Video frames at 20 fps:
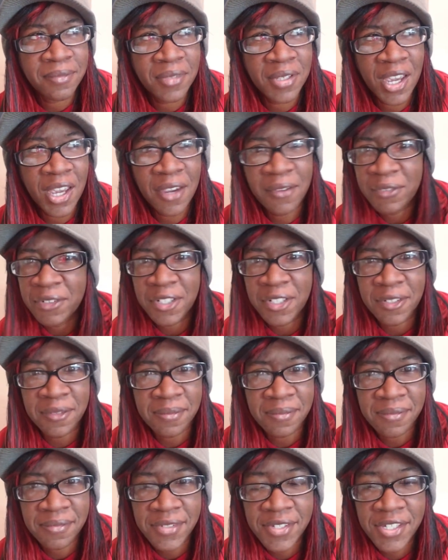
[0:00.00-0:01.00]
every
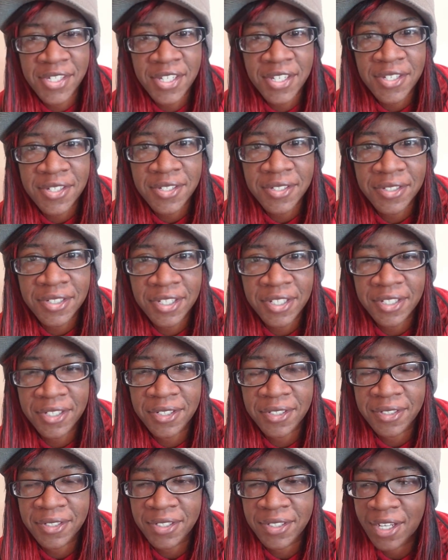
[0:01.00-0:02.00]
season
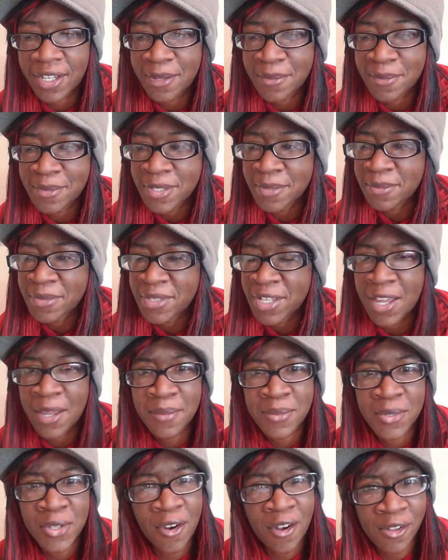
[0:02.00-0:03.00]
here,
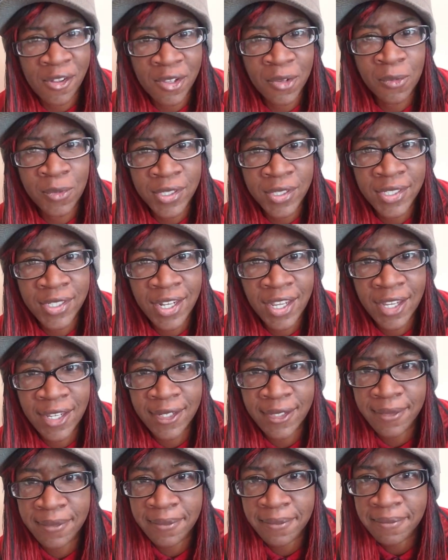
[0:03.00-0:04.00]
sometimes all in one
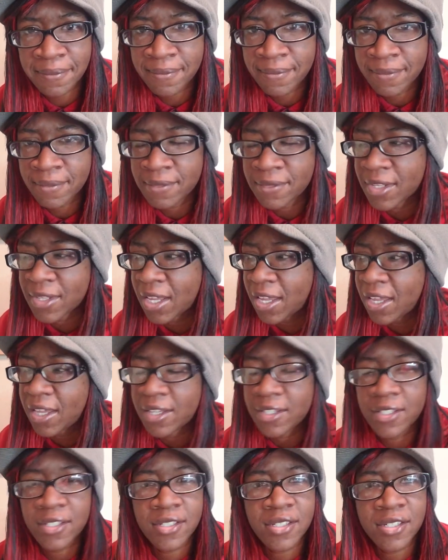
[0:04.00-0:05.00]
day,
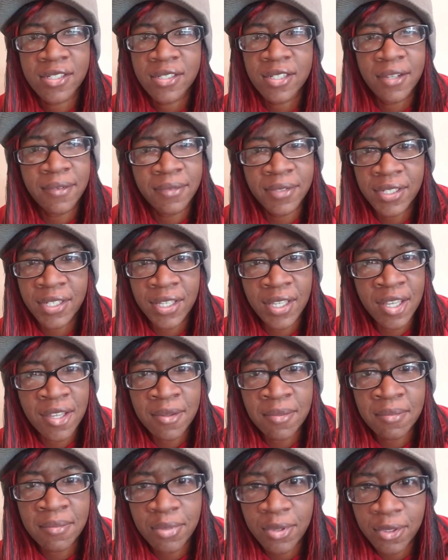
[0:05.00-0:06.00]
and it's lovely
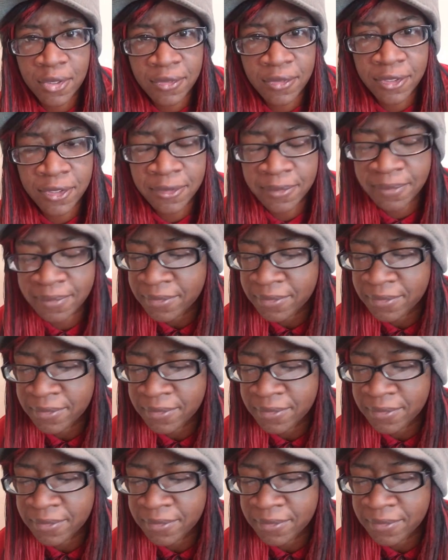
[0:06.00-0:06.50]
and beautiful,